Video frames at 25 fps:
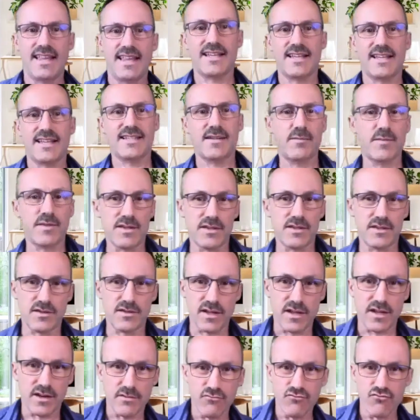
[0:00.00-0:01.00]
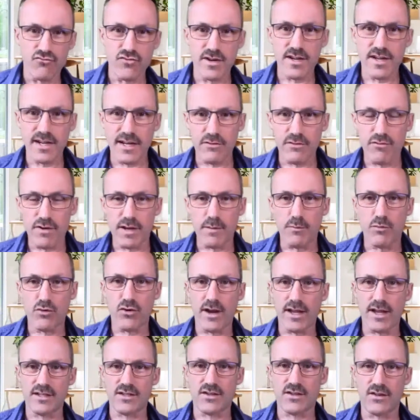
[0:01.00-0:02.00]
something that's kind of really, really
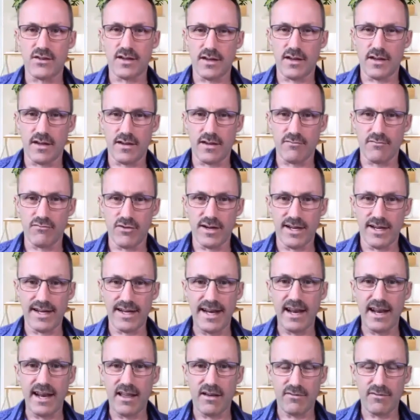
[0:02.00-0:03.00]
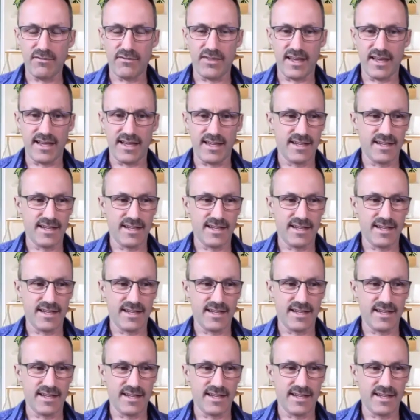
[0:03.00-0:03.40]
practical. And I really love that